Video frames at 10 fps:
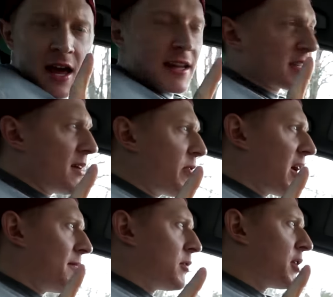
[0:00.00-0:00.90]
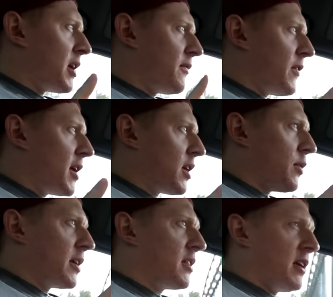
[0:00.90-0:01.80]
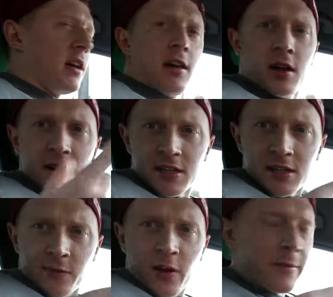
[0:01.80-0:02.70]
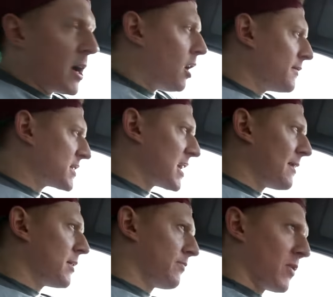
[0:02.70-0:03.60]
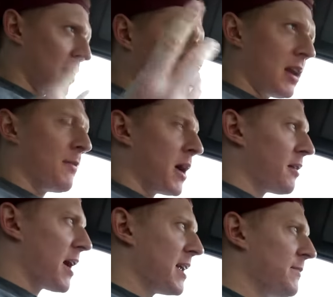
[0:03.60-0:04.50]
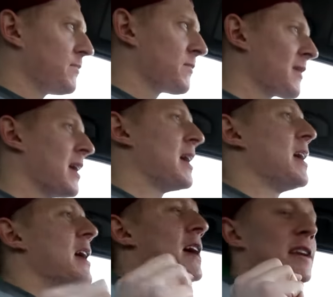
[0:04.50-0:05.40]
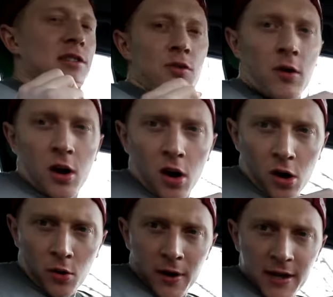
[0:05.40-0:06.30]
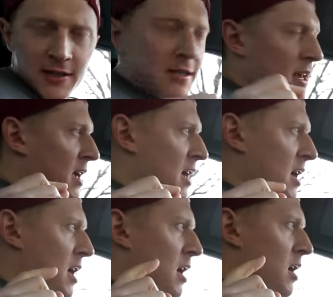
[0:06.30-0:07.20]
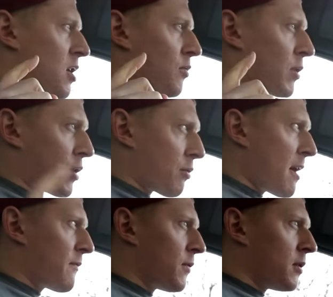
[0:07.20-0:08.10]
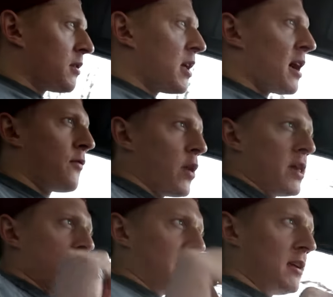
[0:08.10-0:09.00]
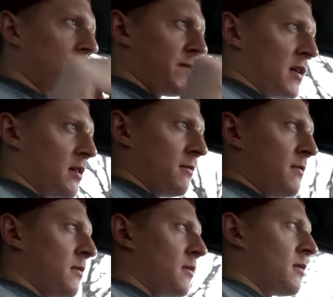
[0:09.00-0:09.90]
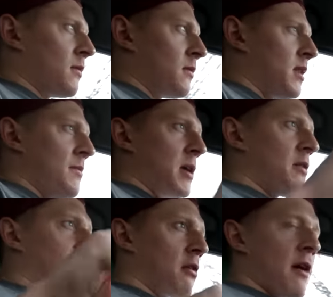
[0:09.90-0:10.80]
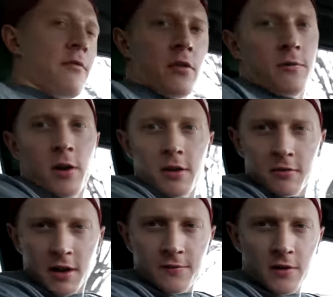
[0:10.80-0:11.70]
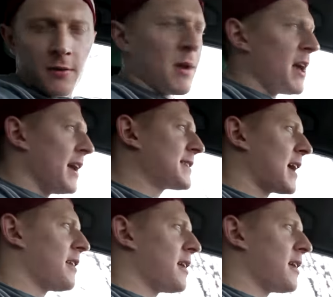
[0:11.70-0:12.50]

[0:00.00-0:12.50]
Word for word: And something I'm learning very quickly since filming all the time and, and getting better at it is you are always regretful of what you didn't film than being regretful of what you did film. It's kind of